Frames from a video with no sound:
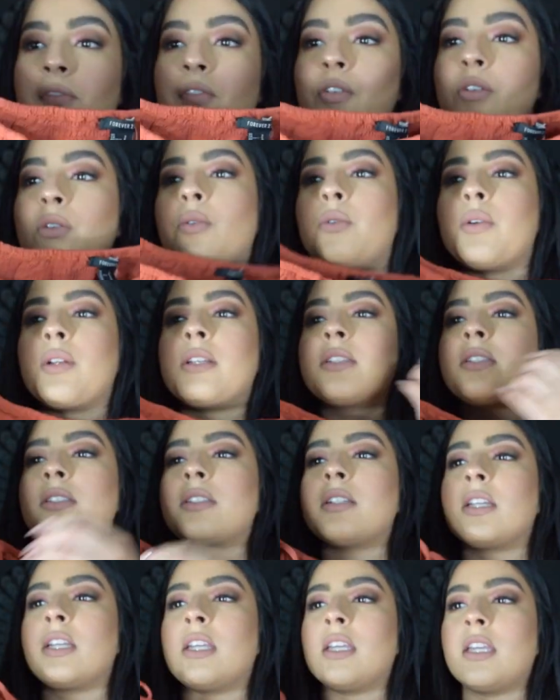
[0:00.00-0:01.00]
if you
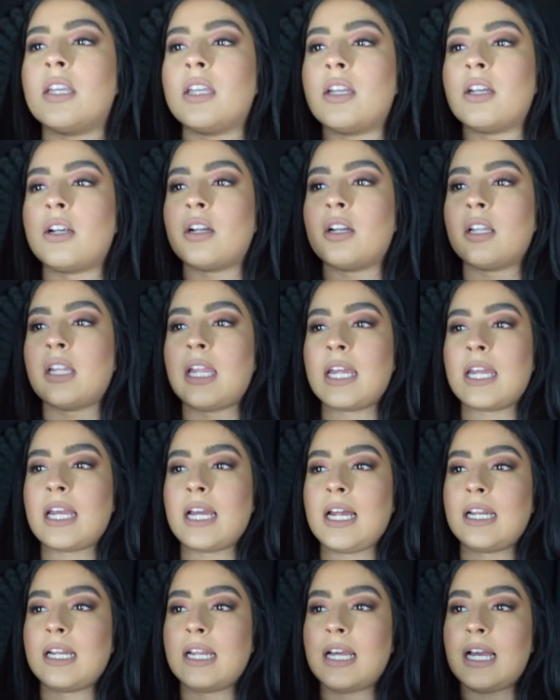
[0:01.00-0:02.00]
noticed here like
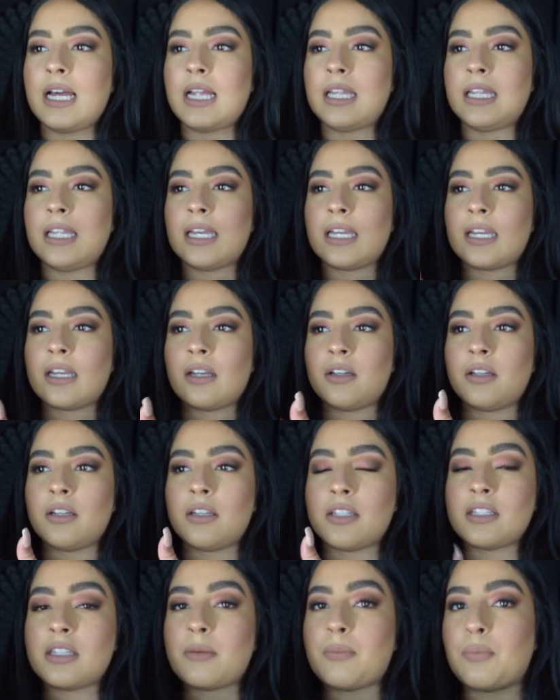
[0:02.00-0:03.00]
kind of had like
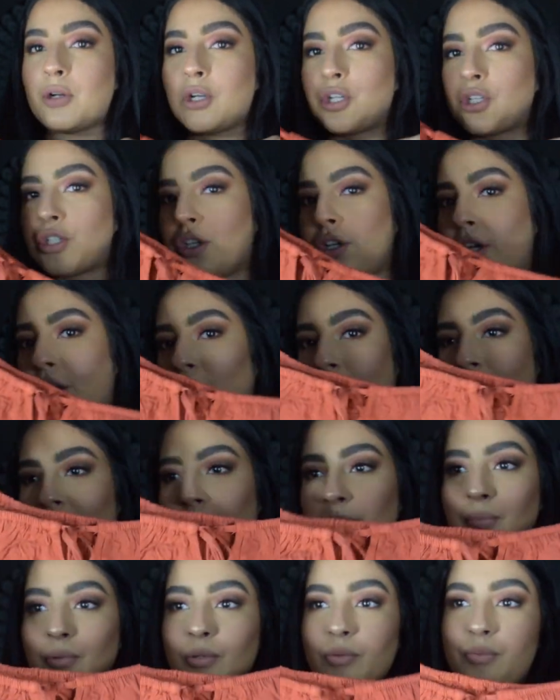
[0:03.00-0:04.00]
the separation of
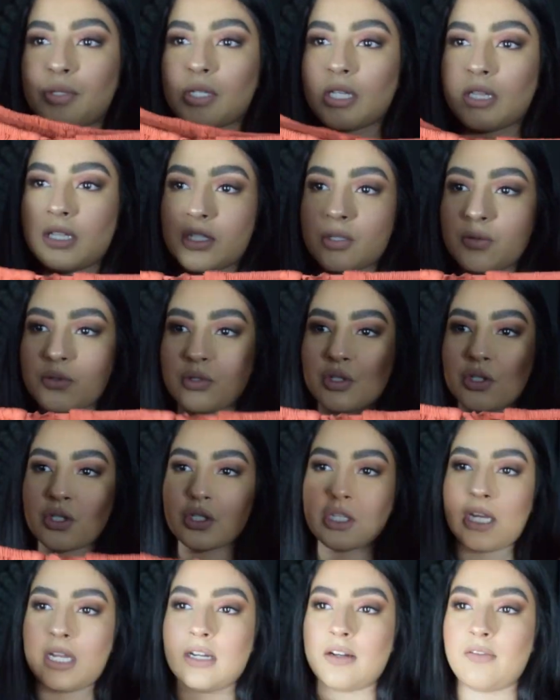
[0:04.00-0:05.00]
the boobs and this one's
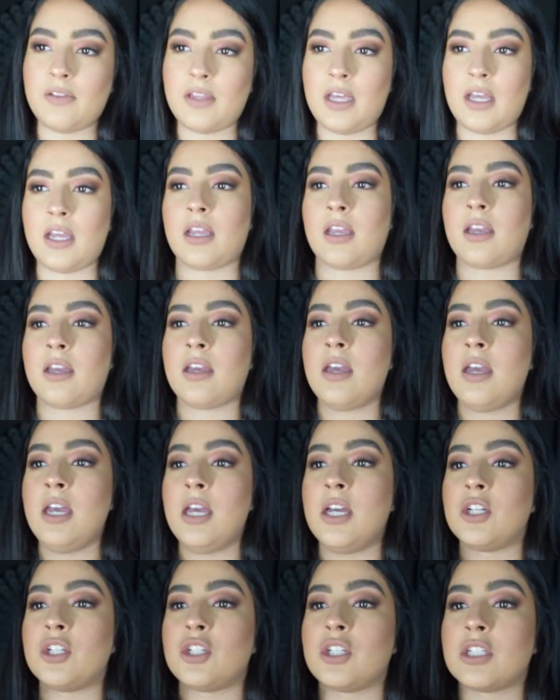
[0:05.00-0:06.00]
just kind of like
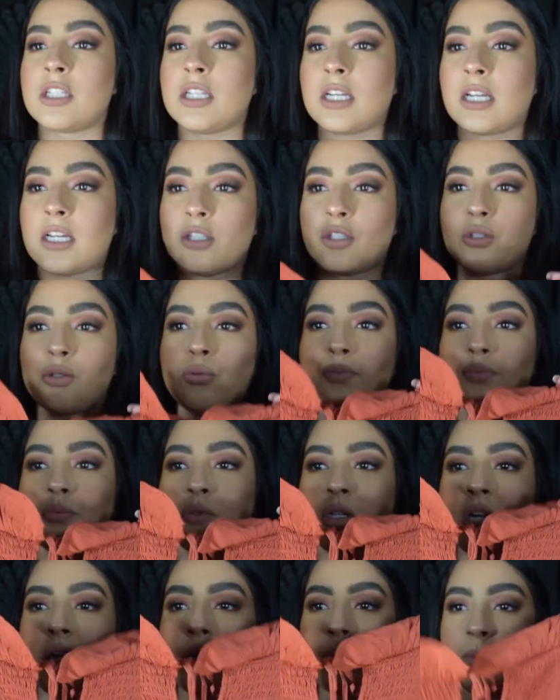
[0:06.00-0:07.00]
just like a tube
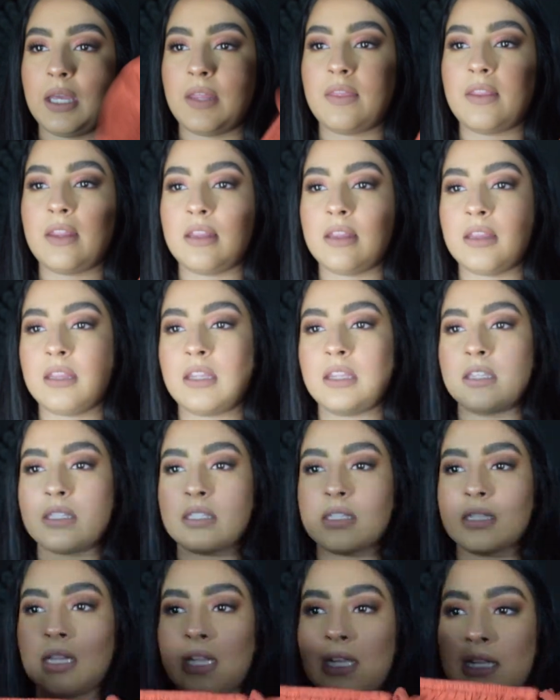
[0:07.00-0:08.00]
top and then
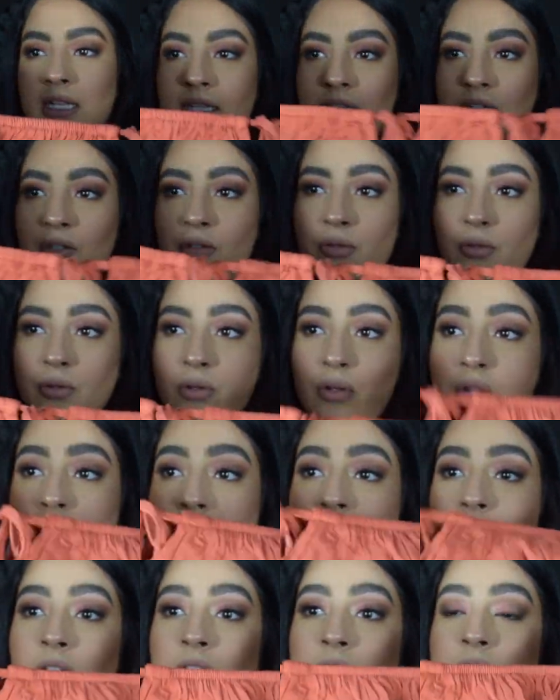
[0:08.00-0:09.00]
this like little
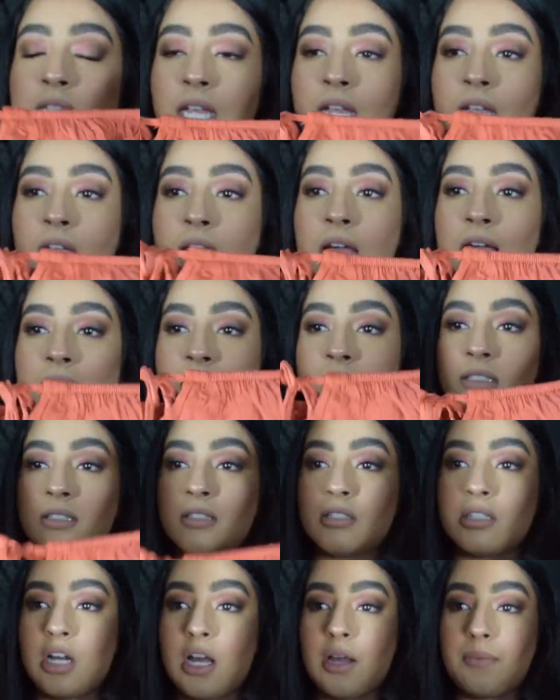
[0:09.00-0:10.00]
thing at the
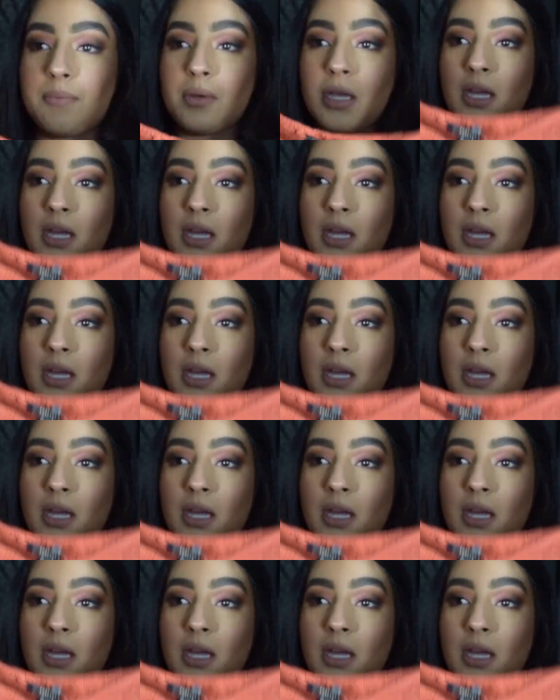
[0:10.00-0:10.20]
top